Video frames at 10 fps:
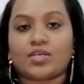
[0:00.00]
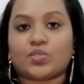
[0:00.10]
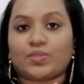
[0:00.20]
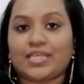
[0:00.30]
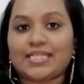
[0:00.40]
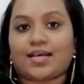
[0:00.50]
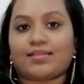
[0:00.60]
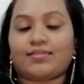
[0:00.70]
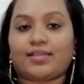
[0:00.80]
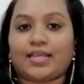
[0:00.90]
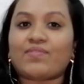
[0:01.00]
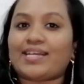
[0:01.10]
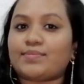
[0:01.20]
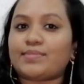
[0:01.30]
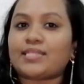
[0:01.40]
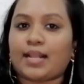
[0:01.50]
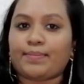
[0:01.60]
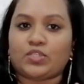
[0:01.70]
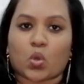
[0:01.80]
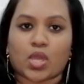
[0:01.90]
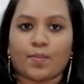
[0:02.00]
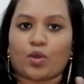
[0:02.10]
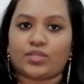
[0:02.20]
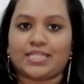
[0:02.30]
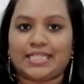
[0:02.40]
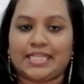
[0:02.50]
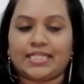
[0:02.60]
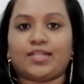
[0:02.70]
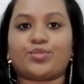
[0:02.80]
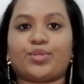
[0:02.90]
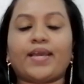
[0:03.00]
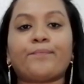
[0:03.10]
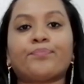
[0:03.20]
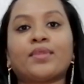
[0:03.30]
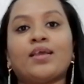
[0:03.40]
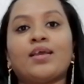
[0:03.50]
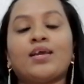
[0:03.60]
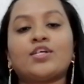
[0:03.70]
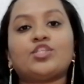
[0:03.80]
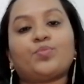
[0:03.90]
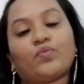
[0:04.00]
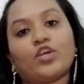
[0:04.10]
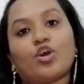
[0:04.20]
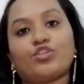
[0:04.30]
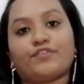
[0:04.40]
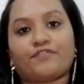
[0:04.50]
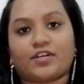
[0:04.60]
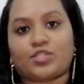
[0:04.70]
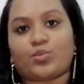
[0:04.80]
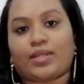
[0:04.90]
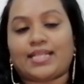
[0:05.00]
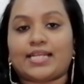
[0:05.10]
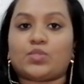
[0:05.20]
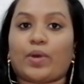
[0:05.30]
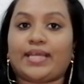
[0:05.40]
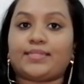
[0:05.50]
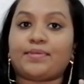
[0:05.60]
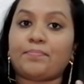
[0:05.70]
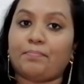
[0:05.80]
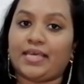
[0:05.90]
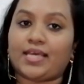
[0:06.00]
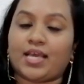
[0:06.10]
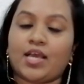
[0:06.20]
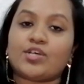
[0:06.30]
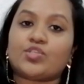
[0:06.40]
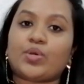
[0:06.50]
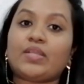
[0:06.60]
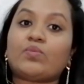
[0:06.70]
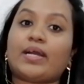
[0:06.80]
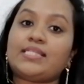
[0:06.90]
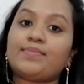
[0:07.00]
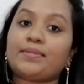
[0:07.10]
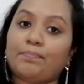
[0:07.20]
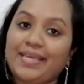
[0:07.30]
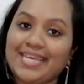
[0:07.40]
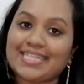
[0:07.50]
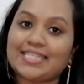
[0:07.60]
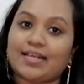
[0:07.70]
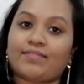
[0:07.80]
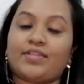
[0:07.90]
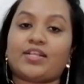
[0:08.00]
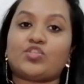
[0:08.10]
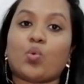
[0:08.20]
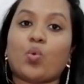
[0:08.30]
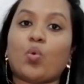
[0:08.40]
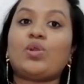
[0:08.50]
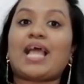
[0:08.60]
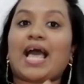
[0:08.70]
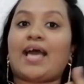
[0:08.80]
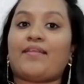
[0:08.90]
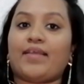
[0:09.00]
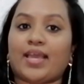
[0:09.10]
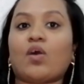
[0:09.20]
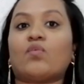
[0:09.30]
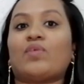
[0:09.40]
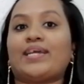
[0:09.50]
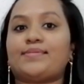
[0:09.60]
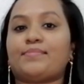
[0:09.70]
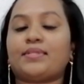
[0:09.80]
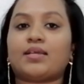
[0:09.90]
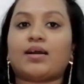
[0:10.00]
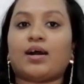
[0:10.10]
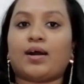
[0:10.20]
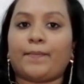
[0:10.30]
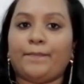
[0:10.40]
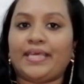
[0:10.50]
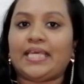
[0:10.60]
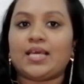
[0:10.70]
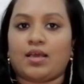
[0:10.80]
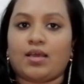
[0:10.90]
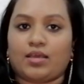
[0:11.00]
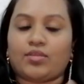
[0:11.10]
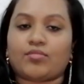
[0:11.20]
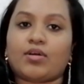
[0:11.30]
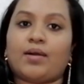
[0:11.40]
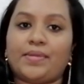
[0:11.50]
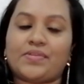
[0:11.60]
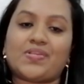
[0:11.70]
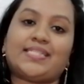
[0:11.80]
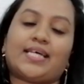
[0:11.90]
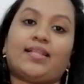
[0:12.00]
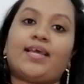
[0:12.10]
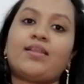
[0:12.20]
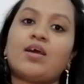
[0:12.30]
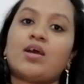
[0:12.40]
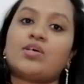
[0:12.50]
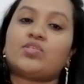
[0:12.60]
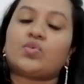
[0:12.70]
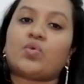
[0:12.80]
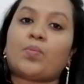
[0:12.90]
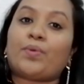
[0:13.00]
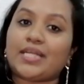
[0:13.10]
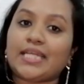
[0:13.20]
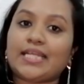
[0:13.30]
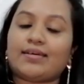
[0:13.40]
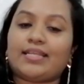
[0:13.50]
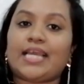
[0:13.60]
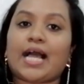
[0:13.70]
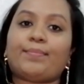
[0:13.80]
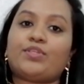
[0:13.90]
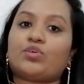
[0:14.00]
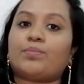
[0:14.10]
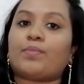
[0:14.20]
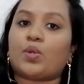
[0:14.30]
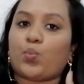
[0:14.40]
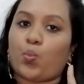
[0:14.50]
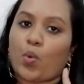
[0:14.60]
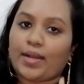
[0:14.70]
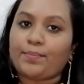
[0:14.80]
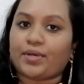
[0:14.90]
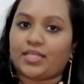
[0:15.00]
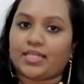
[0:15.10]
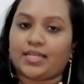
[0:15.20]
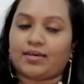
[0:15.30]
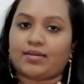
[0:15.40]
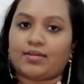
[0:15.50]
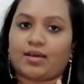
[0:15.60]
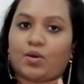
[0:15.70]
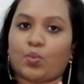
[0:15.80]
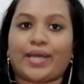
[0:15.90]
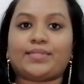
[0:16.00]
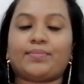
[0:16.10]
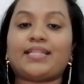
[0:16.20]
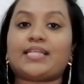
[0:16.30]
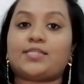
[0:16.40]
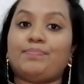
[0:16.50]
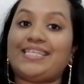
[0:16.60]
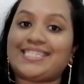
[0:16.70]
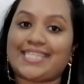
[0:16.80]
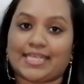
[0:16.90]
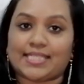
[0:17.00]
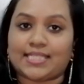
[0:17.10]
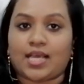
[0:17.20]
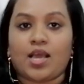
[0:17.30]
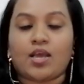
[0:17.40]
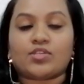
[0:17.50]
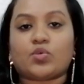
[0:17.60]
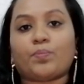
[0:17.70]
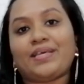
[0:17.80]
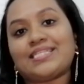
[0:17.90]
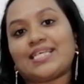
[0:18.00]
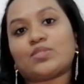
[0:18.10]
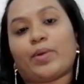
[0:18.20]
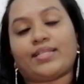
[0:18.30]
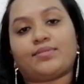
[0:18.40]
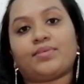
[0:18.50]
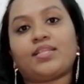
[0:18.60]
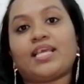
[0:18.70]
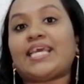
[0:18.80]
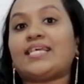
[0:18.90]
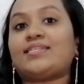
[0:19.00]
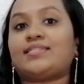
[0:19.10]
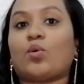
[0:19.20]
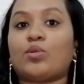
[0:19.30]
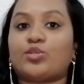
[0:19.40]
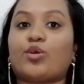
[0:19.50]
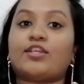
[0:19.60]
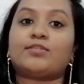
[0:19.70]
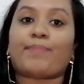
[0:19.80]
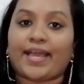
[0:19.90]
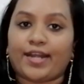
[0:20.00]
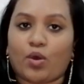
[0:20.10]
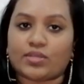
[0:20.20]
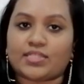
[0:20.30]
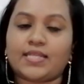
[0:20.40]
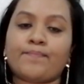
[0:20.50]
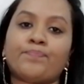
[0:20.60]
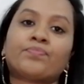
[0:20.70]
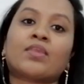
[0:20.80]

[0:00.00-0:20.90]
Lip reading: So these are 3 vitamins I'll be talking about in detail today. So moving on to the first one, that is vitamin B. So in vitamin B itself, there is a whole array of vitamin B, minerals are there. So particularly I'll be talking about one particular vitamin, that is B6. So B6 vitamin is also called as pyridoxine.